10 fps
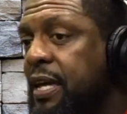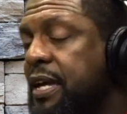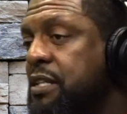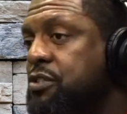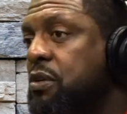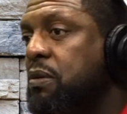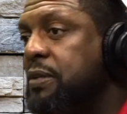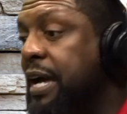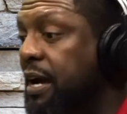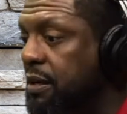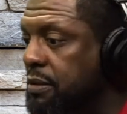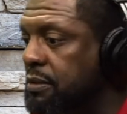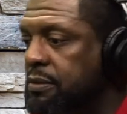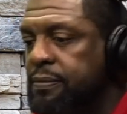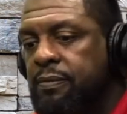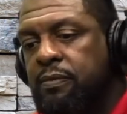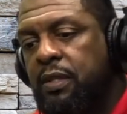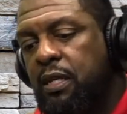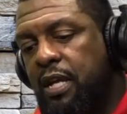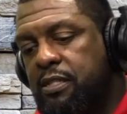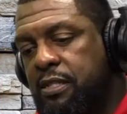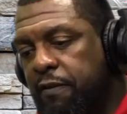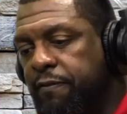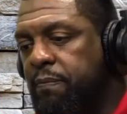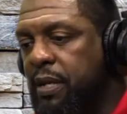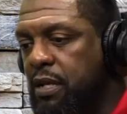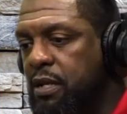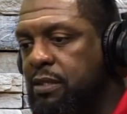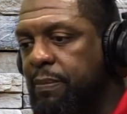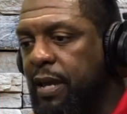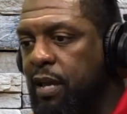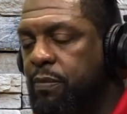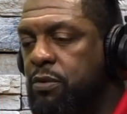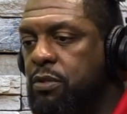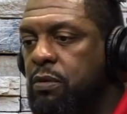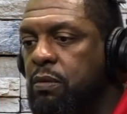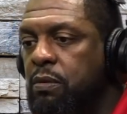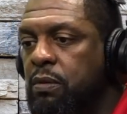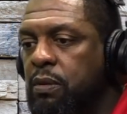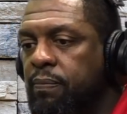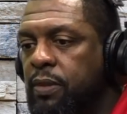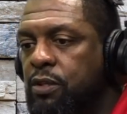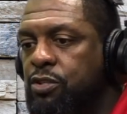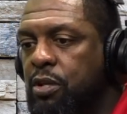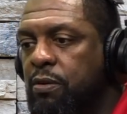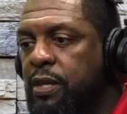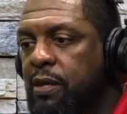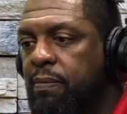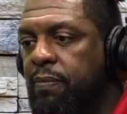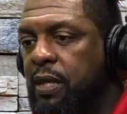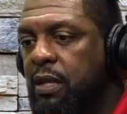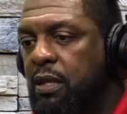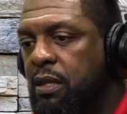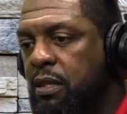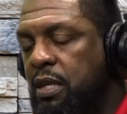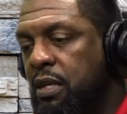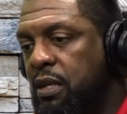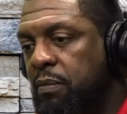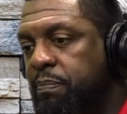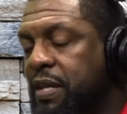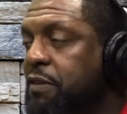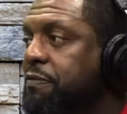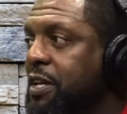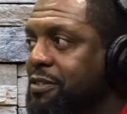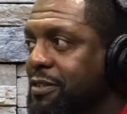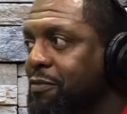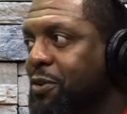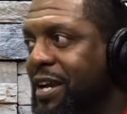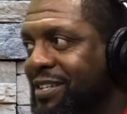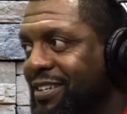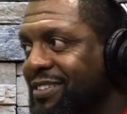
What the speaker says: And so now it's different because I'm able to show them the benefits of grinding.